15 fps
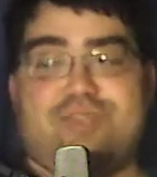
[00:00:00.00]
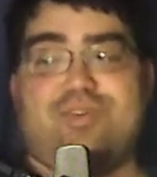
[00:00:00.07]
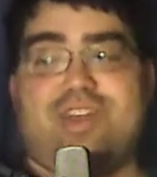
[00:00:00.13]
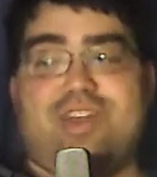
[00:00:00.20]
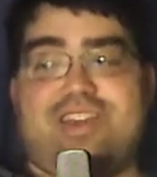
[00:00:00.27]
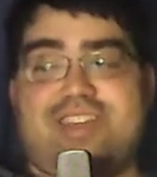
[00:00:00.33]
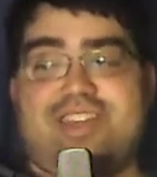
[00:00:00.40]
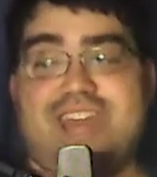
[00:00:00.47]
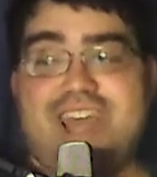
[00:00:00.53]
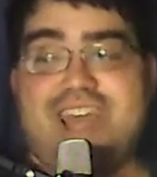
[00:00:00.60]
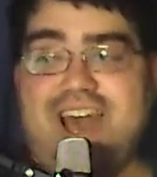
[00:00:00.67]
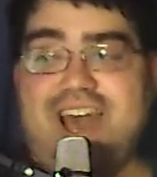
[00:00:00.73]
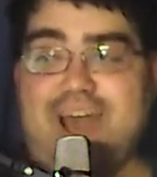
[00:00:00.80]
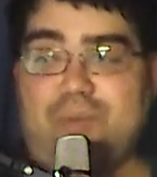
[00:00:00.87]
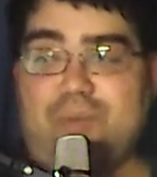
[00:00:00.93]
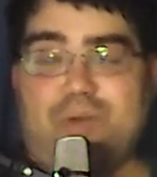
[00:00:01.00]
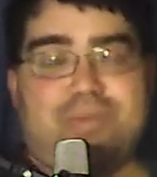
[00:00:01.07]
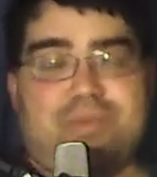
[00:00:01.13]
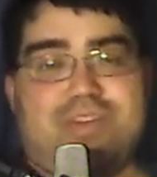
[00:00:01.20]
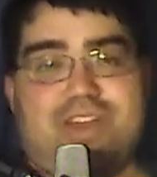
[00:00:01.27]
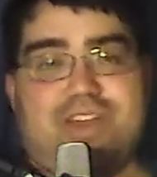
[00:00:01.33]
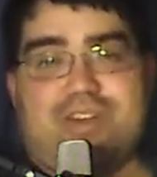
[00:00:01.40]
because I'm web
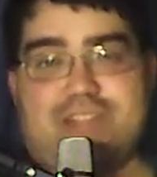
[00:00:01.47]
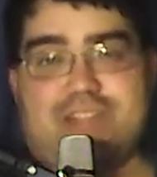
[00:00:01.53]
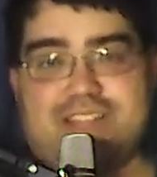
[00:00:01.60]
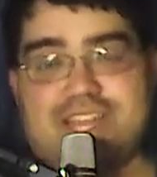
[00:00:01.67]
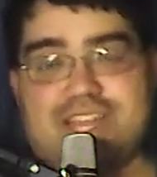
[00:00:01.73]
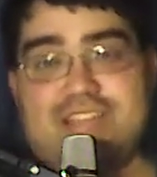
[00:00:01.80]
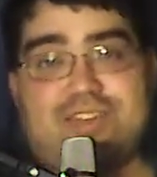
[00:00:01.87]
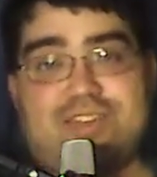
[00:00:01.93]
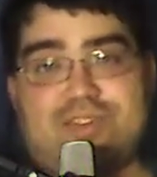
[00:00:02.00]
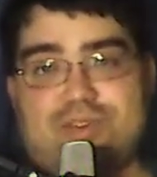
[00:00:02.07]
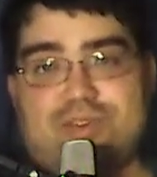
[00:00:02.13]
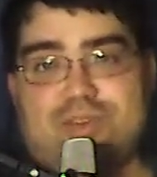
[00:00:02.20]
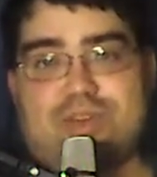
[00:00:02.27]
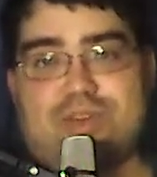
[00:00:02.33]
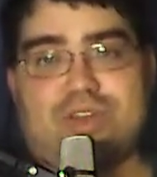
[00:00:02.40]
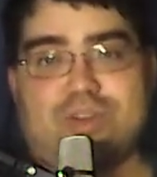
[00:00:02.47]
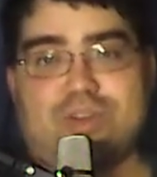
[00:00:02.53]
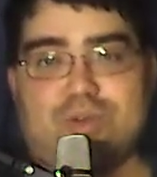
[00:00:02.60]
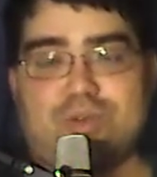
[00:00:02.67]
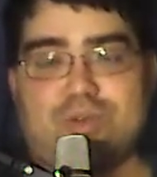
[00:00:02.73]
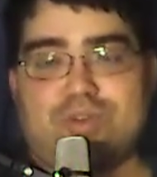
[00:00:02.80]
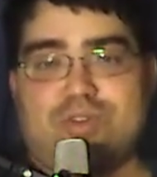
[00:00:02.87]
designer 18, so you can
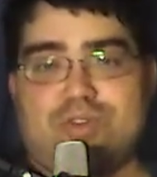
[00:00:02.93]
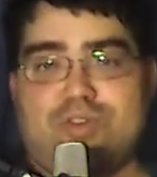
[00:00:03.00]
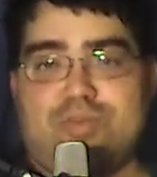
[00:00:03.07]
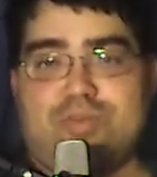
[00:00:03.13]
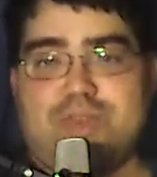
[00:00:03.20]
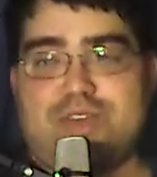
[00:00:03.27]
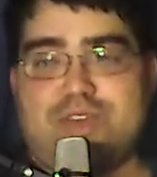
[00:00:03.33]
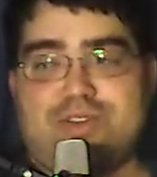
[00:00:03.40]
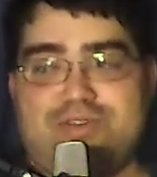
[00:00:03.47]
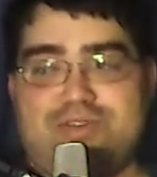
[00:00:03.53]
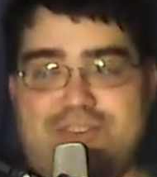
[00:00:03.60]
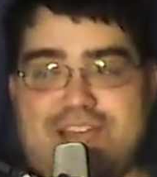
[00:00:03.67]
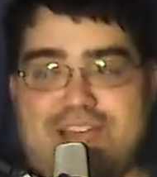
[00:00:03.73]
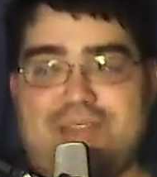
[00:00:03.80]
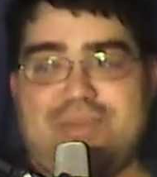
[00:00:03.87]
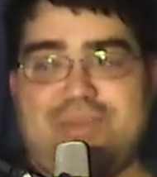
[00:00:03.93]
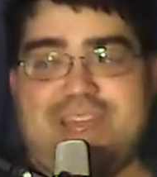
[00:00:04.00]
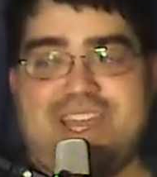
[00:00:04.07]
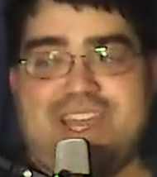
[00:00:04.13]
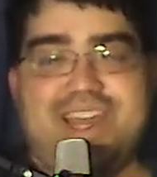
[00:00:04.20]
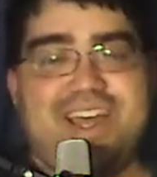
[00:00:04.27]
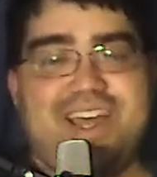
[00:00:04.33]
Google search me, you can find
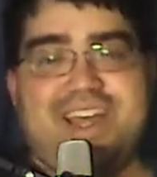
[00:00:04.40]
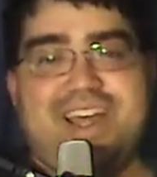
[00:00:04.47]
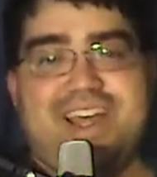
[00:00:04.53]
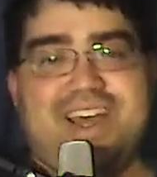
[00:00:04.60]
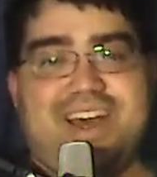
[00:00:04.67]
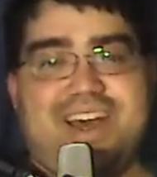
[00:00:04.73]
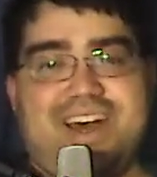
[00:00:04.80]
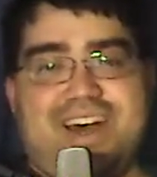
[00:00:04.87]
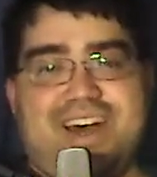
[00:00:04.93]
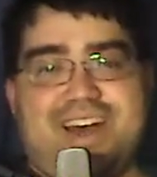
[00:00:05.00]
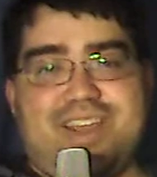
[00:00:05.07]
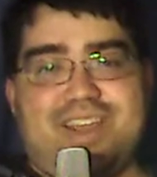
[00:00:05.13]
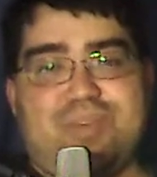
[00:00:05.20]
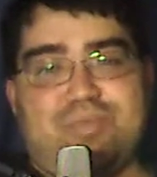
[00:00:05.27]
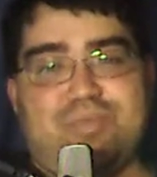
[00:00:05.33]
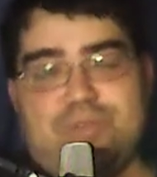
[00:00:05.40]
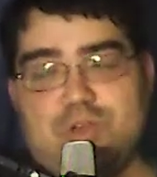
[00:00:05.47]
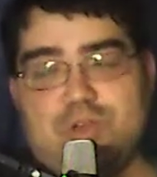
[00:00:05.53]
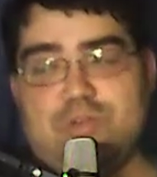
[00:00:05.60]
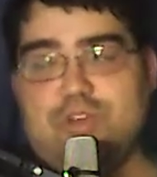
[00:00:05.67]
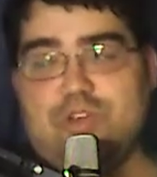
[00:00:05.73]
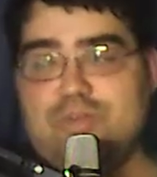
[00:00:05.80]
me, uh, you
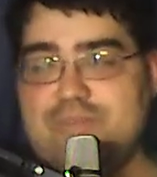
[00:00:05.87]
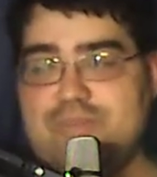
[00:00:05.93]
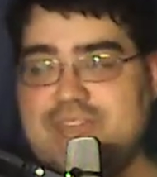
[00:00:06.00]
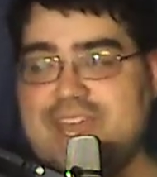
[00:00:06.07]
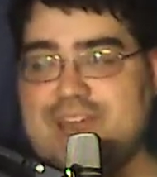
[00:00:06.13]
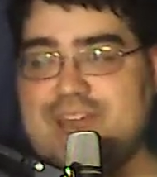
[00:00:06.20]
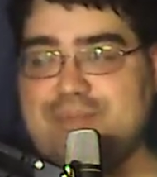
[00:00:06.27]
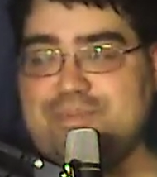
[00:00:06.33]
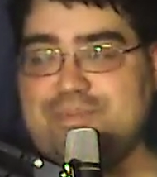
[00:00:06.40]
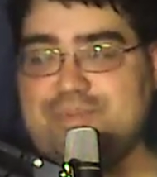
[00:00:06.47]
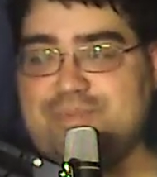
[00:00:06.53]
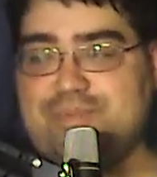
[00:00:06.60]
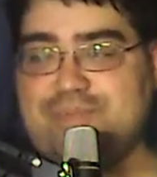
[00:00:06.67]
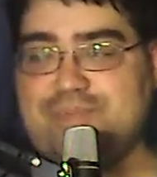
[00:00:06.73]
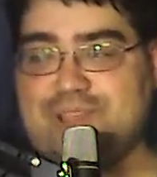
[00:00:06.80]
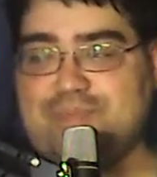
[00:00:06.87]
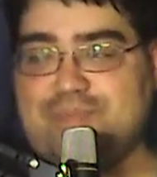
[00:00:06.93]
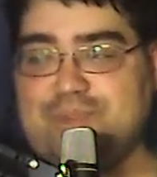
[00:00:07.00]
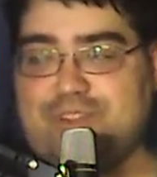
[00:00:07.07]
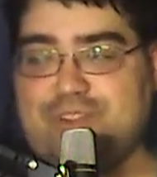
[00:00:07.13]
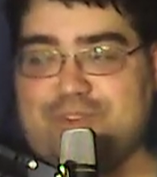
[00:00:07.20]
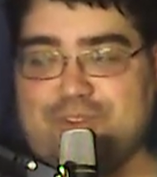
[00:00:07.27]
YouTube me. I'm like
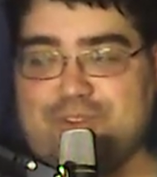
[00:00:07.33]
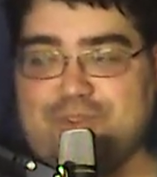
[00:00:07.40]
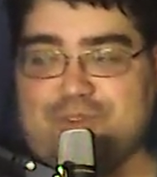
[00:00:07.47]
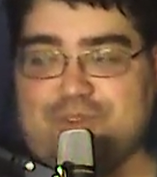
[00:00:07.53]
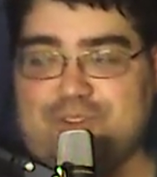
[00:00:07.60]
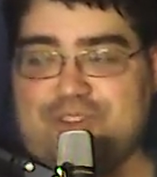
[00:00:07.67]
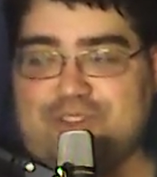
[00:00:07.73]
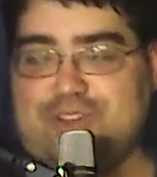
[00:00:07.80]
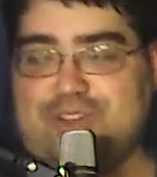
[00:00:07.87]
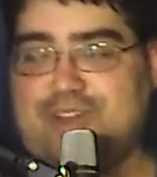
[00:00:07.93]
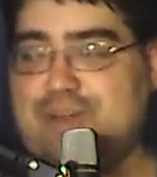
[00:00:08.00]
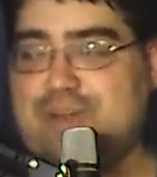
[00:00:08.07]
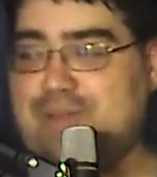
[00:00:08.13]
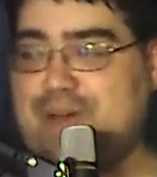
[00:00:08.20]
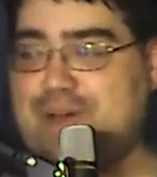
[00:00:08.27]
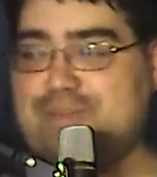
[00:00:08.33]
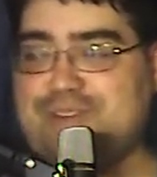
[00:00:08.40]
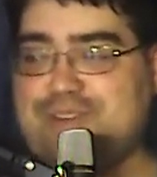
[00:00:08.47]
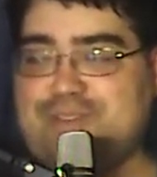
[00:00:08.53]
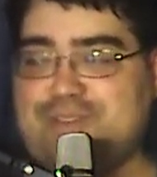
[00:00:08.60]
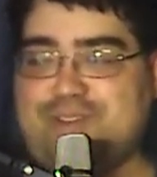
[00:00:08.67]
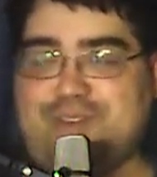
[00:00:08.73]
one of the first results that'll come up, so
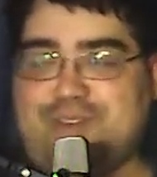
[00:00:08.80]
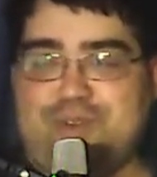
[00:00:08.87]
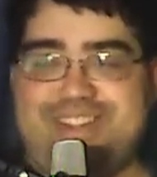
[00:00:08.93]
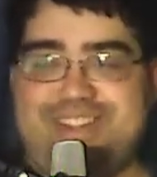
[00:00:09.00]
that's really cool.